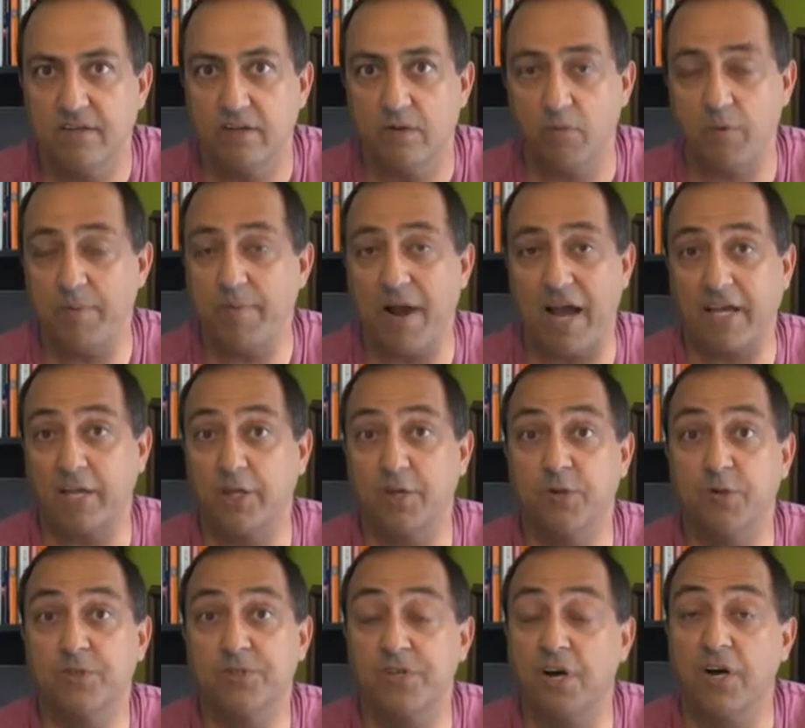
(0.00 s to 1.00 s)
We might
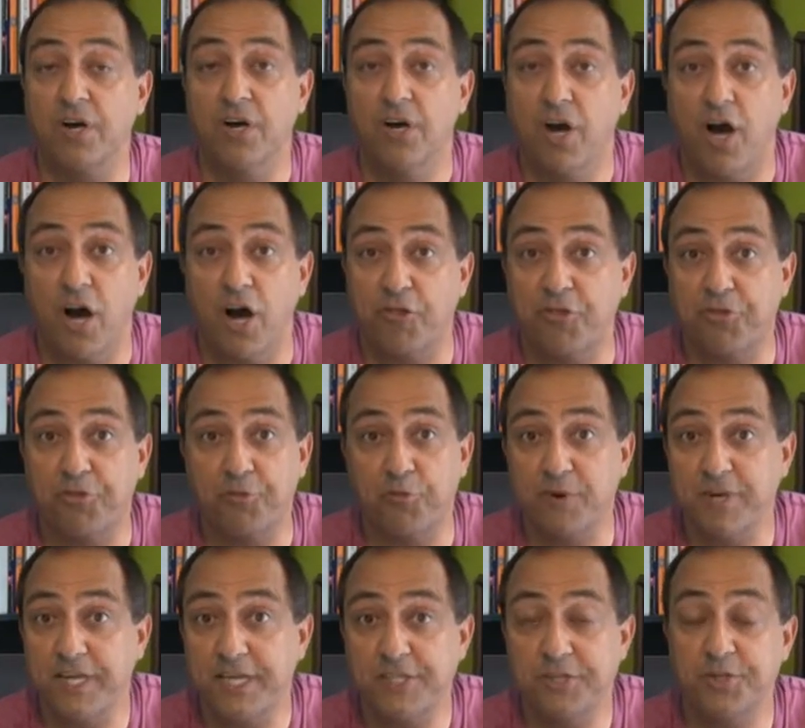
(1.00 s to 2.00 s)
use a
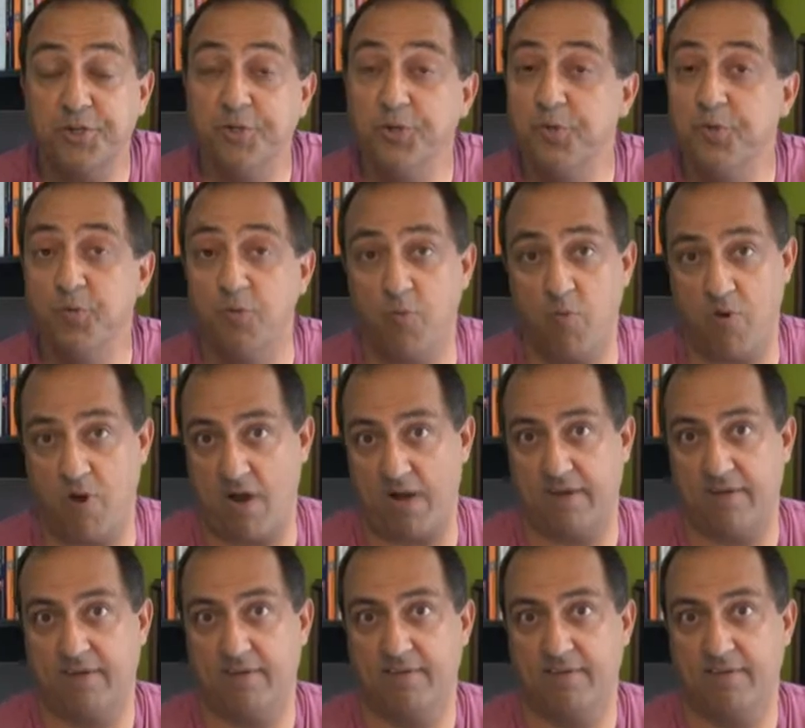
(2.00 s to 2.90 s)
3-2-1.